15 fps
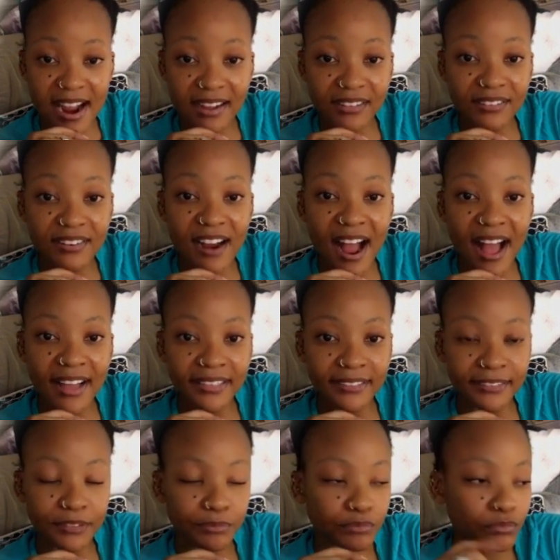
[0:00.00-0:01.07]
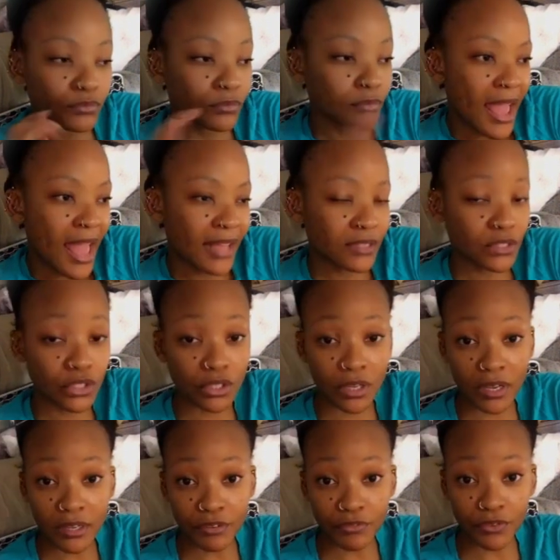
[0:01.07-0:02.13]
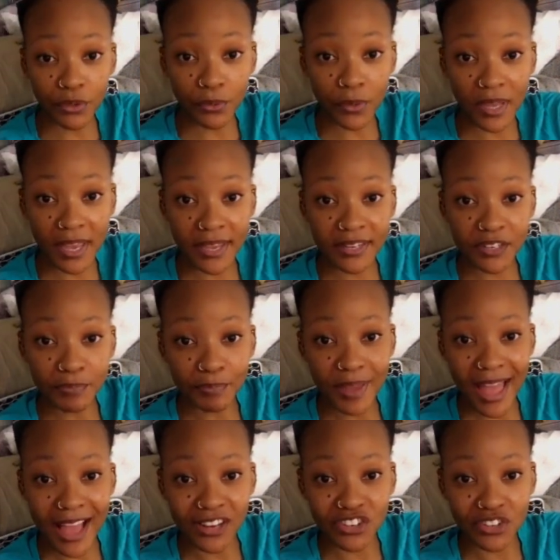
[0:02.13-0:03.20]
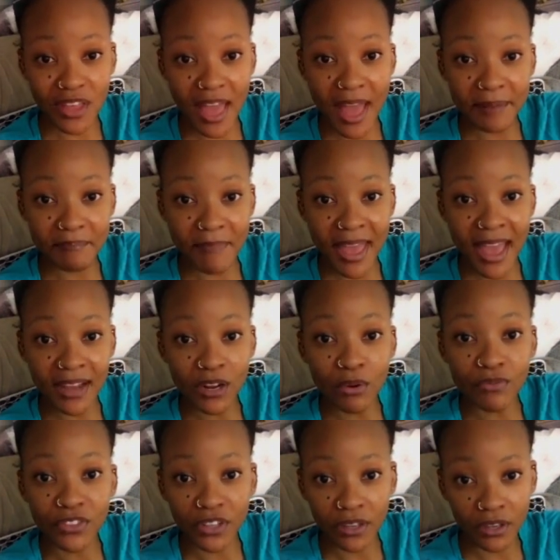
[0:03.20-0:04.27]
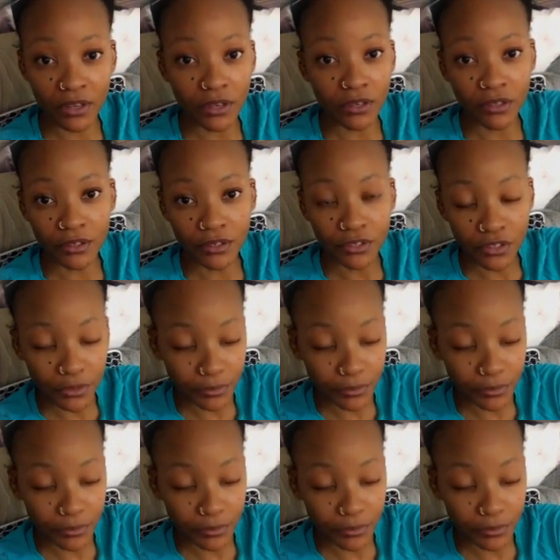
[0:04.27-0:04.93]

run and see if you can't bash that man on the head.